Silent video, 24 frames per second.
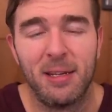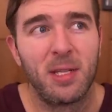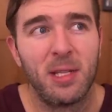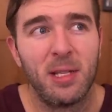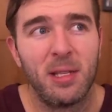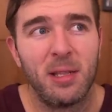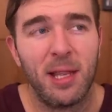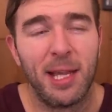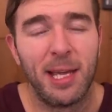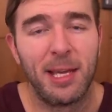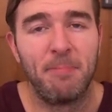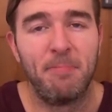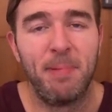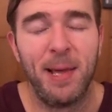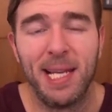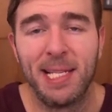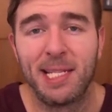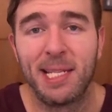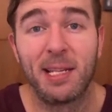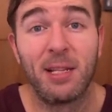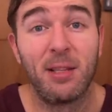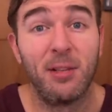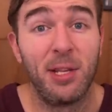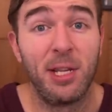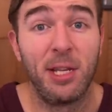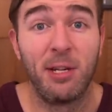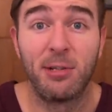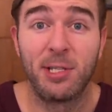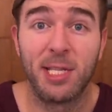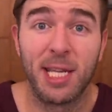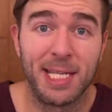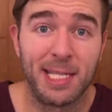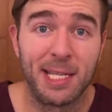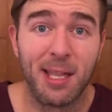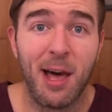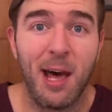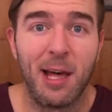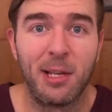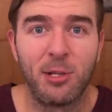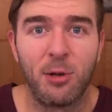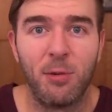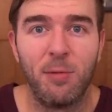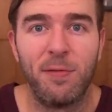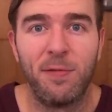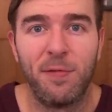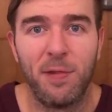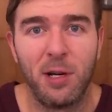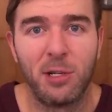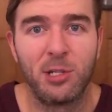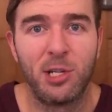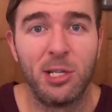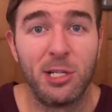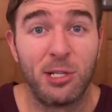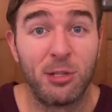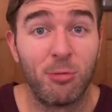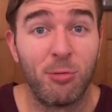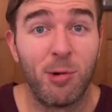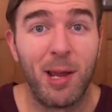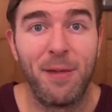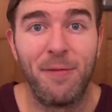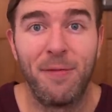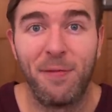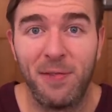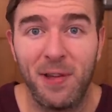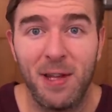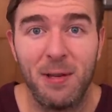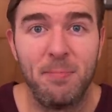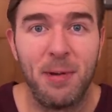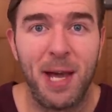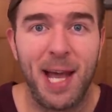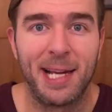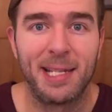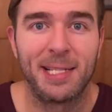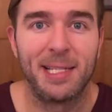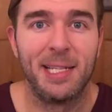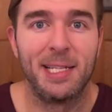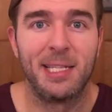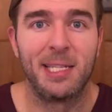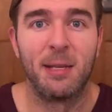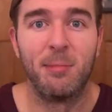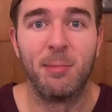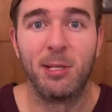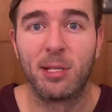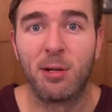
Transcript: Like, basically your testosterone functions through a feedback system.